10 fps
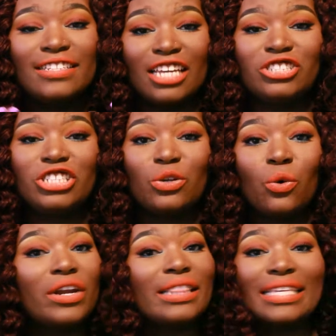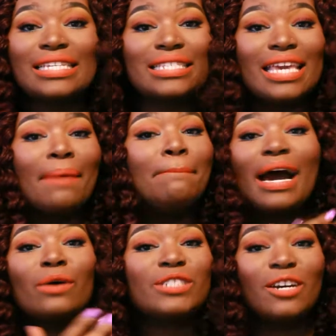attention, or at least the
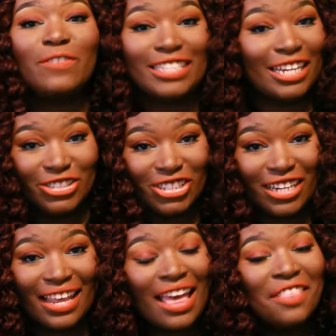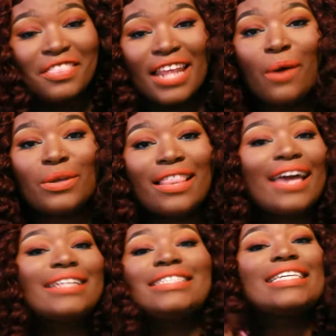amount of attention that I would
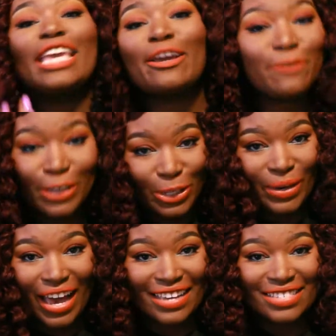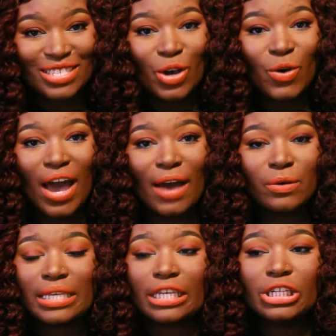like to give you guys. So I
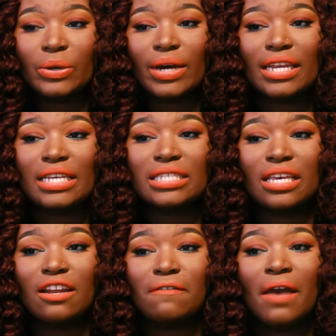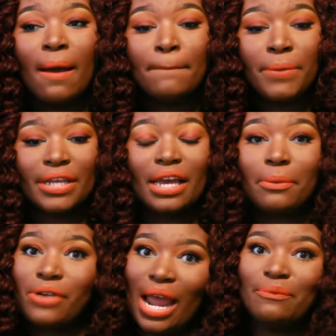was like, you know what, instead of putting
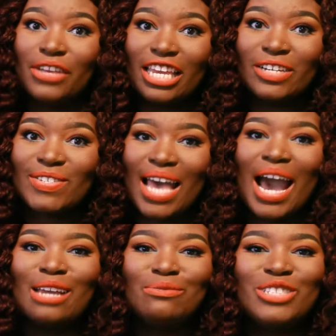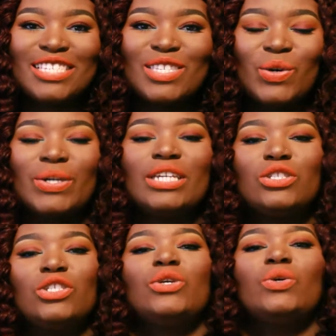up crap videos, I am just
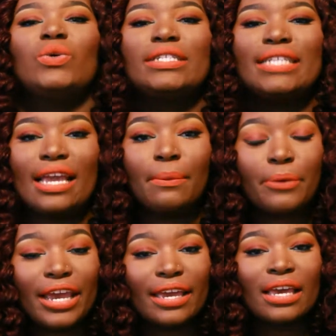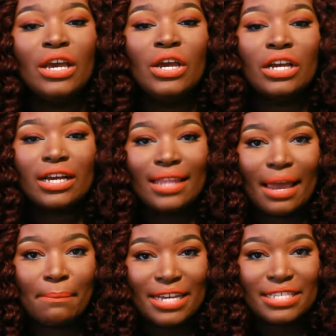going to take a break,
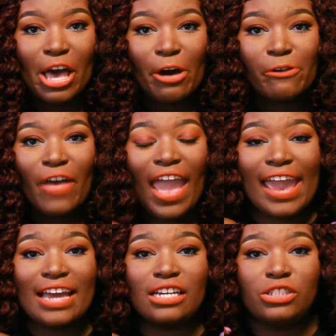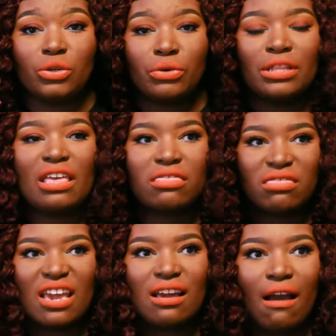collect myself, and really
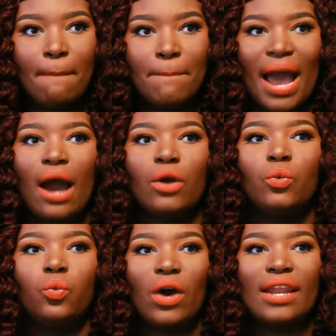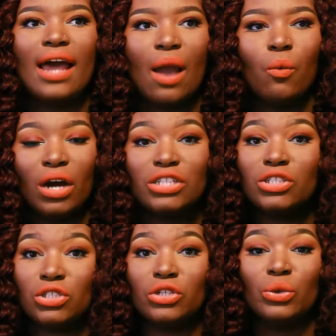think about what I want
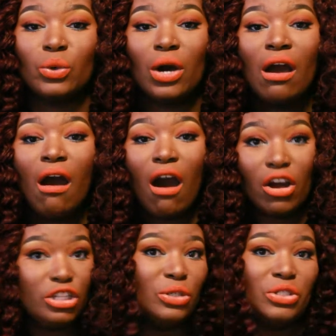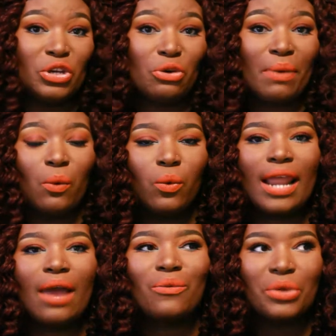to do on YouTube and
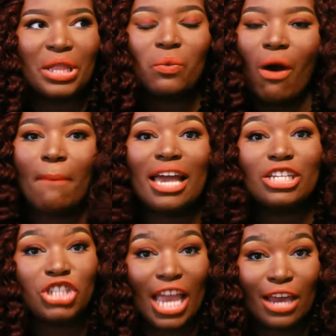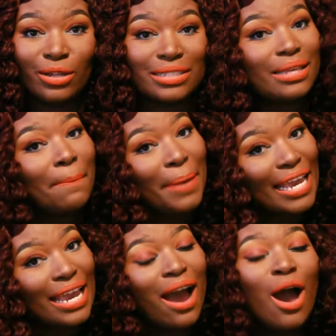what I really want my channel to
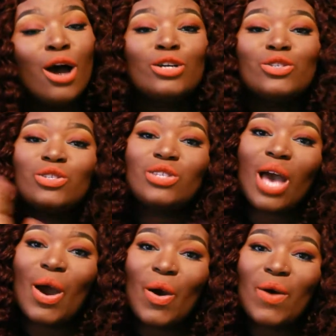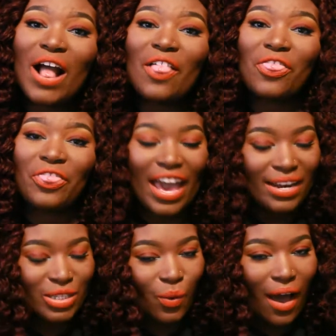be. So
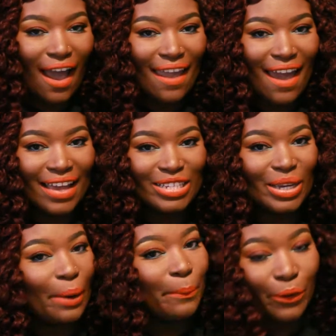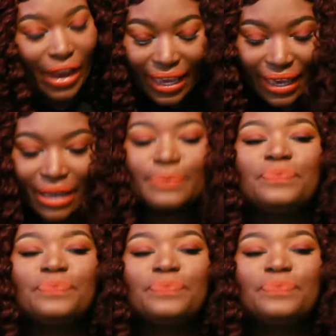that is why I took a break.